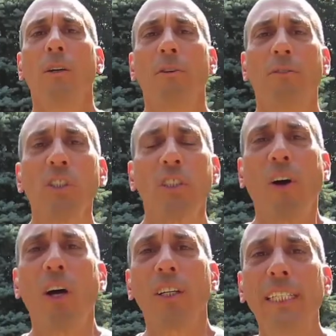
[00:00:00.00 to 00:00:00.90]
First of
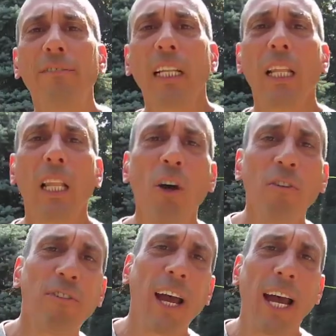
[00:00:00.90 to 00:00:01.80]
all, even
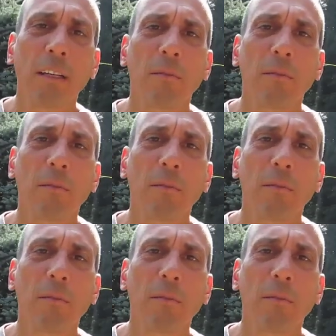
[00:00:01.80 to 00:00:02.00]
low-fat